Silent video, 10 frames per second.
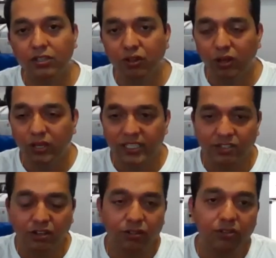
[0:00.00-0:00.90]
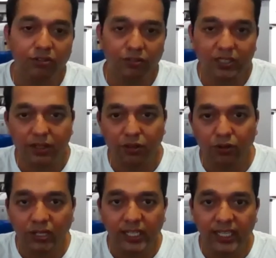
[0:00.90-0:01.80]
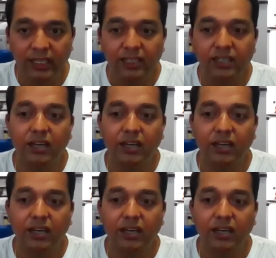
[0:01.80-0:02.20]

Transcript: No, it is not true. See, only